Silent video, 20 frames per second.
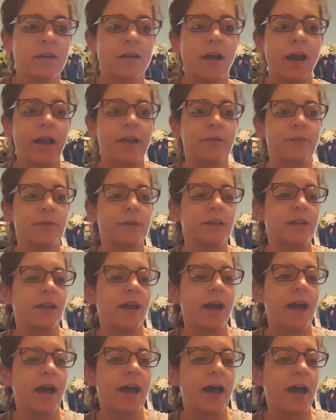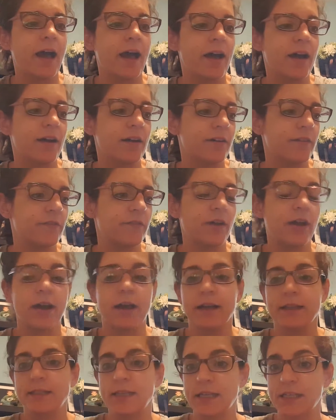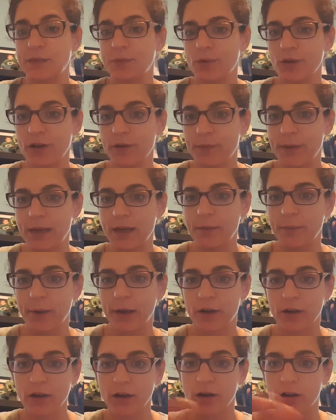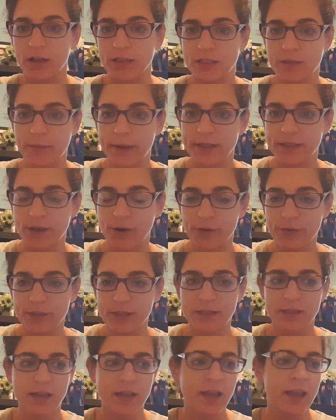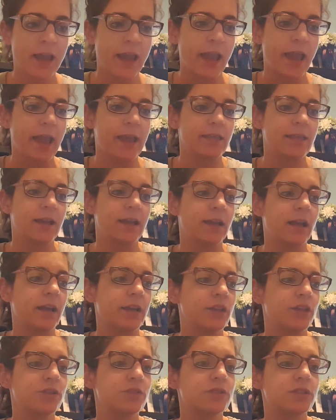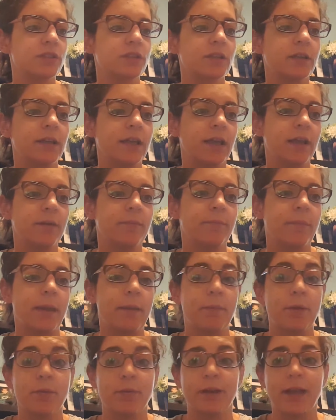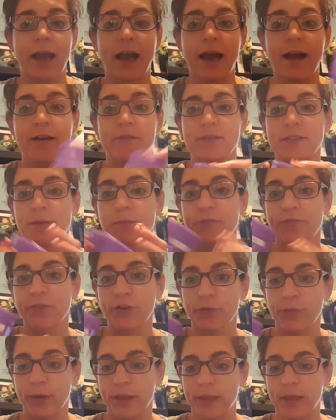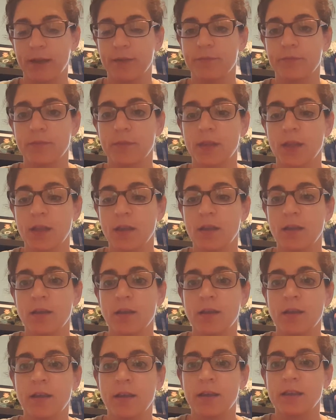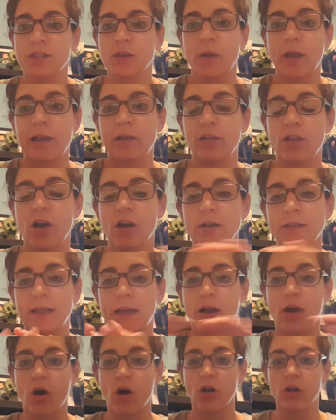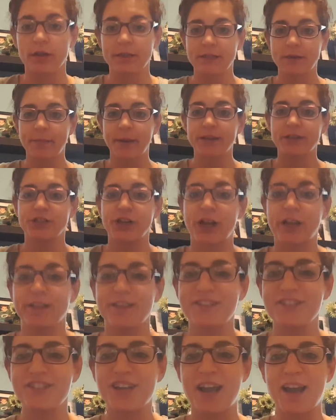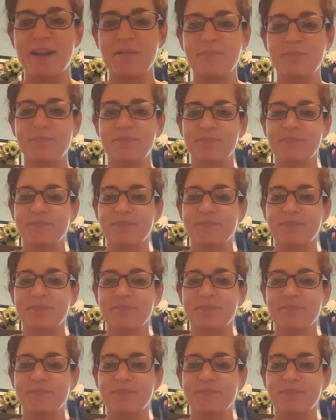I would have a teaspoon of peanut butter onto my toast. And then I usually maybe would have some fruit with it. So I log that all into my challenge app.